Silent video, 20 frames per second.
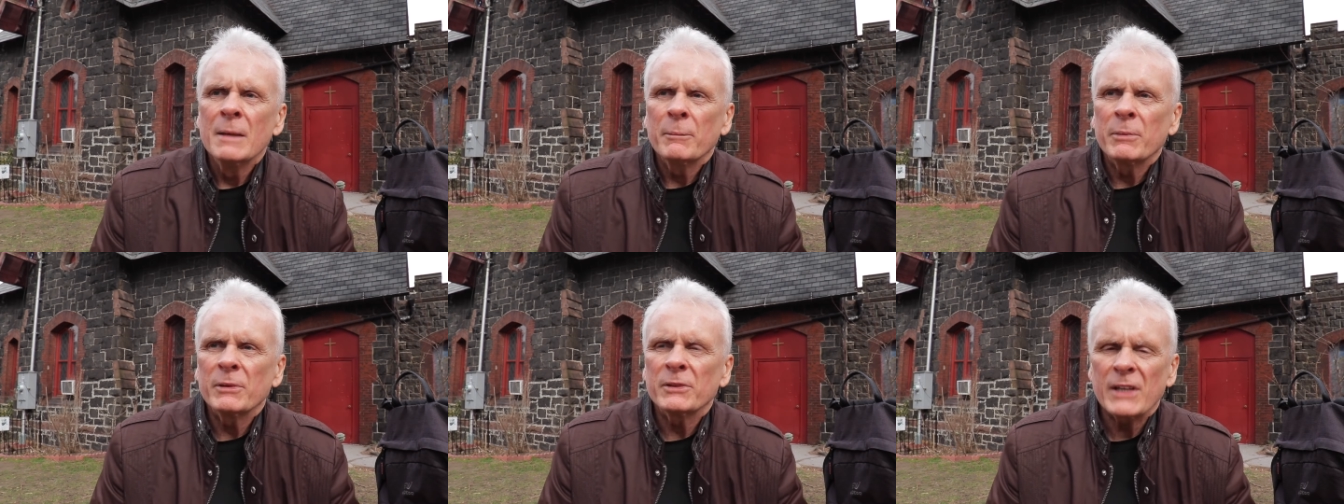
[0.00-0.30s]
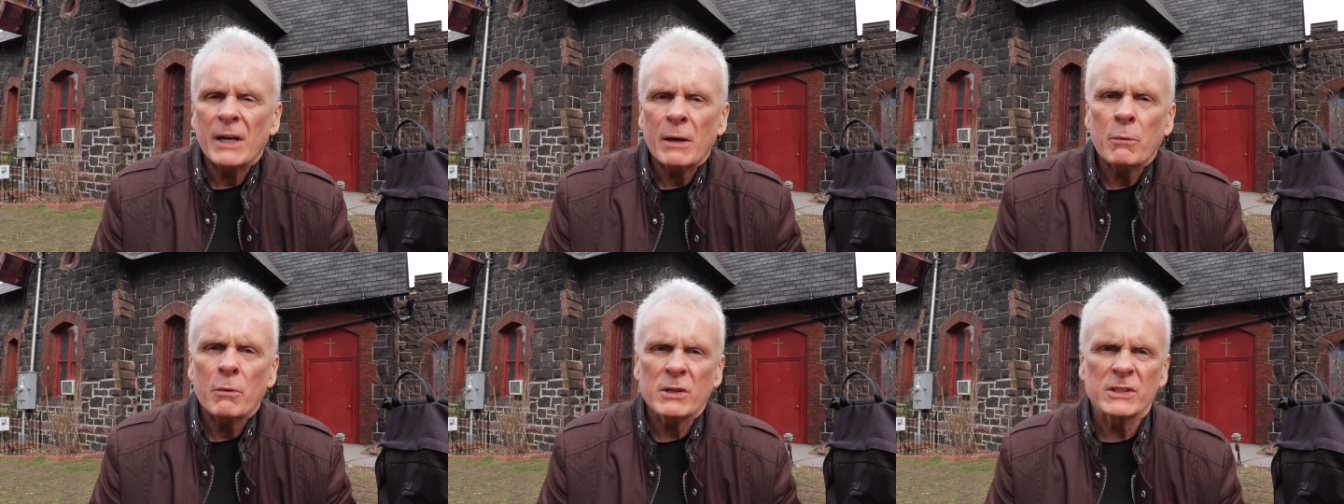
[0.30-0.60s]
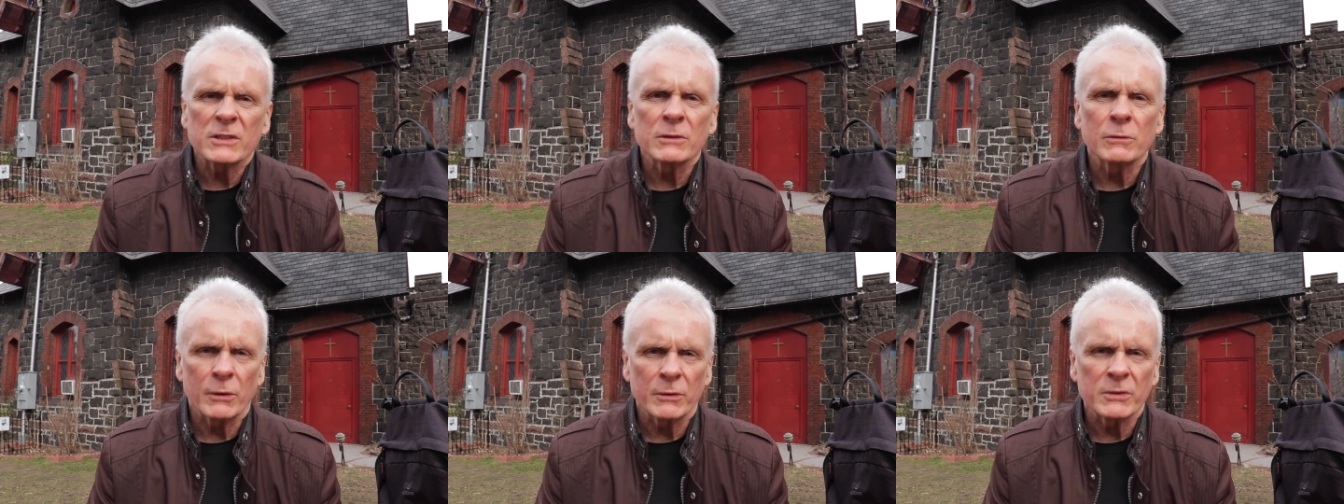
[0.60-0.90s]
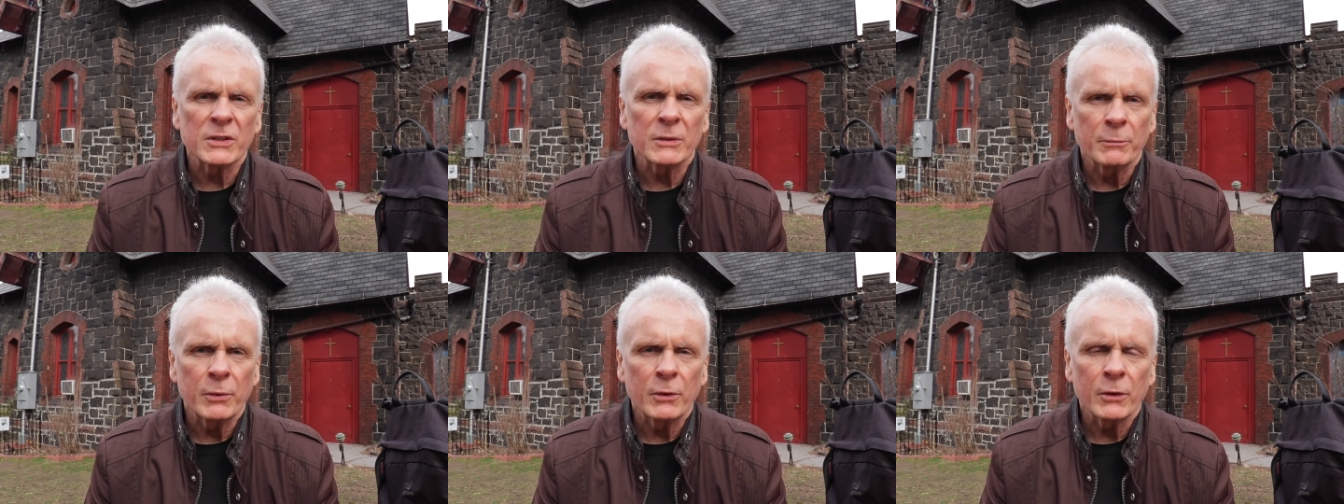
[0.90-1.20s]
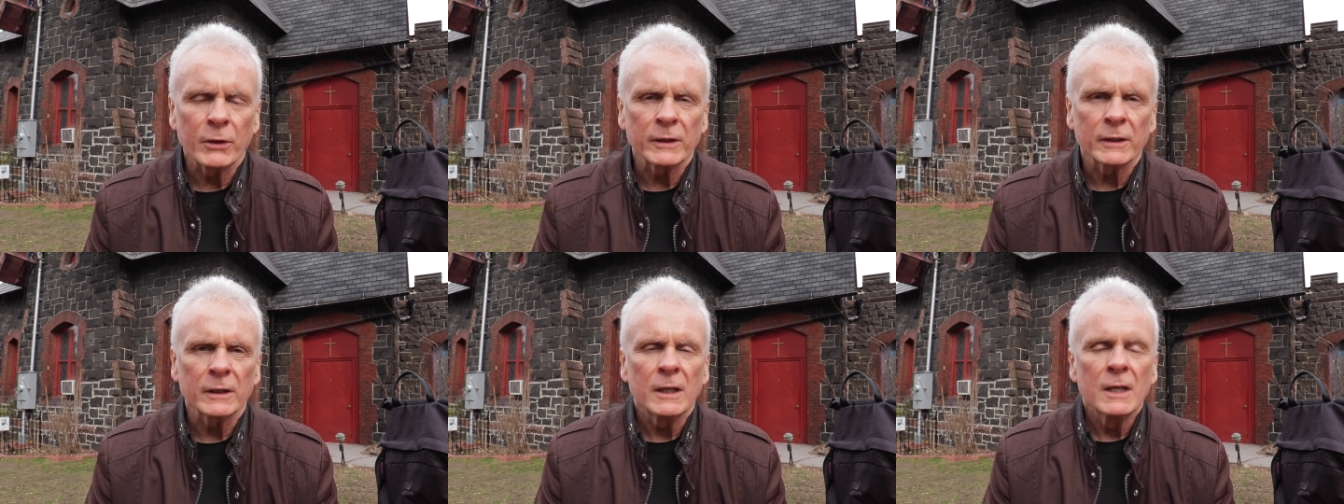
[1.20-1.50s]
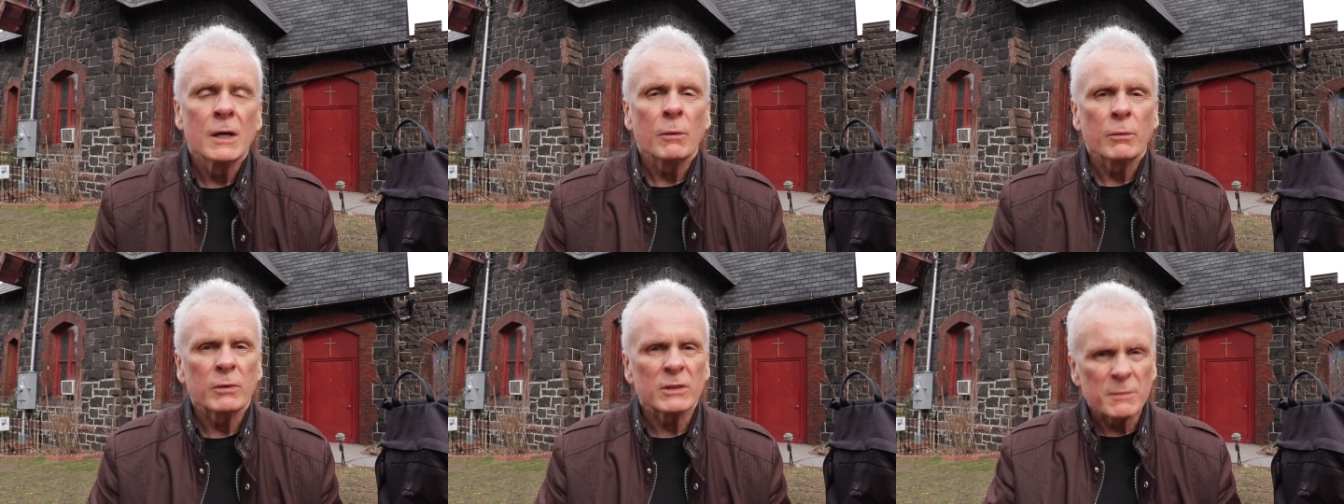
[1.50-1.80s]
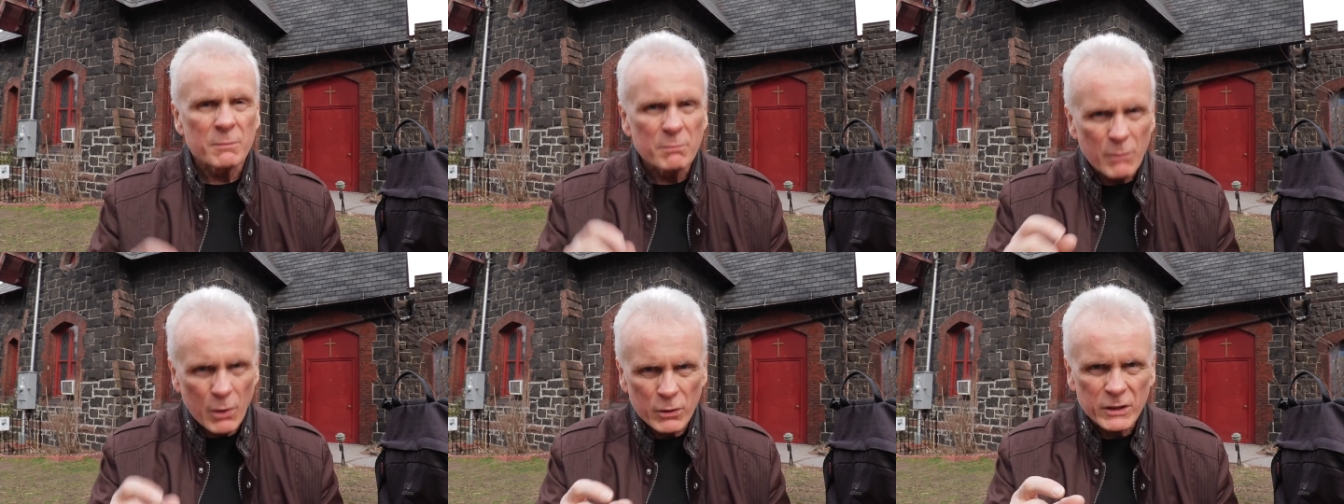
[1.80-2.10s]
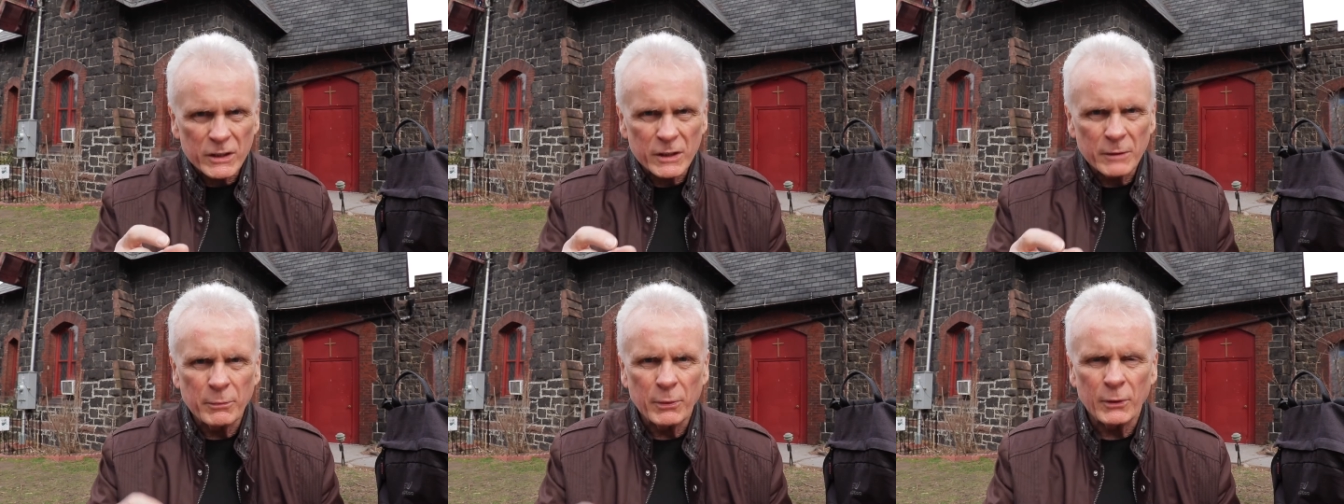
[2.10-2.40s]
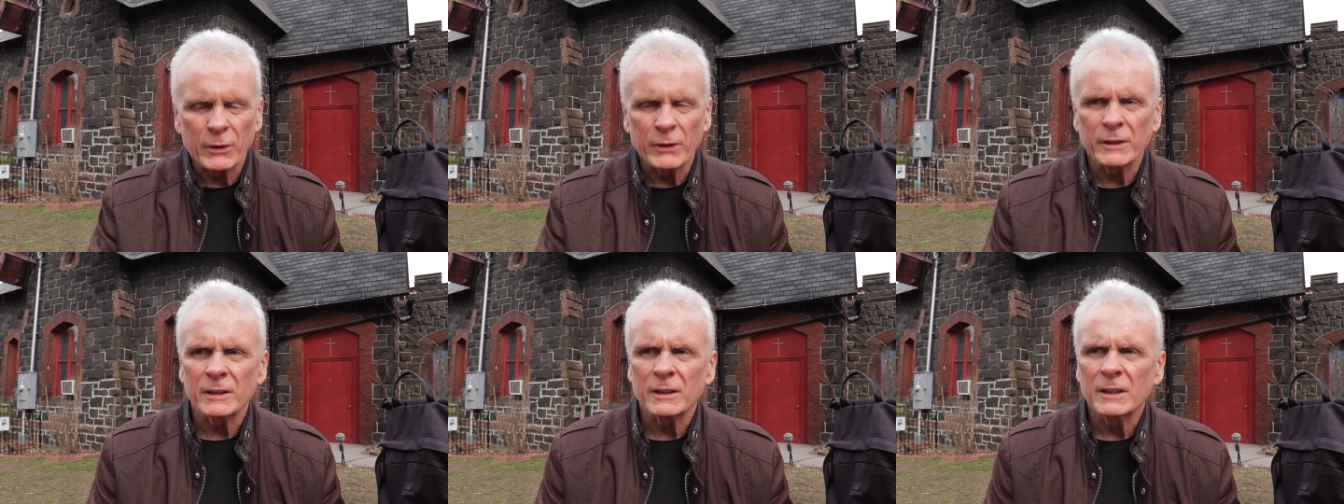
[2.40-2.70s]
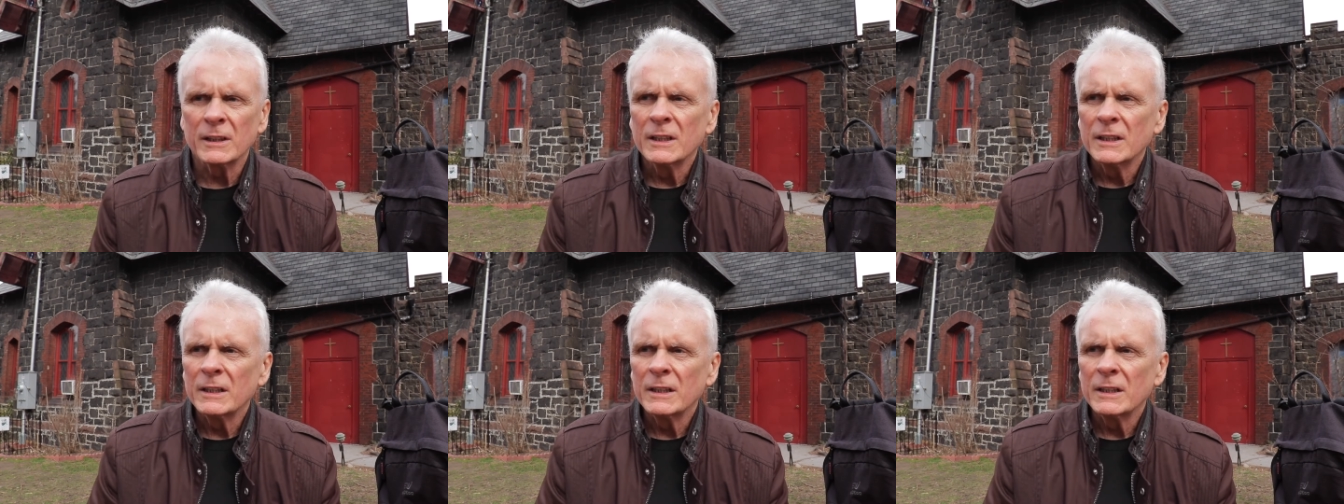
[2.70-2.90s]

But that wasn't what was important. What's most important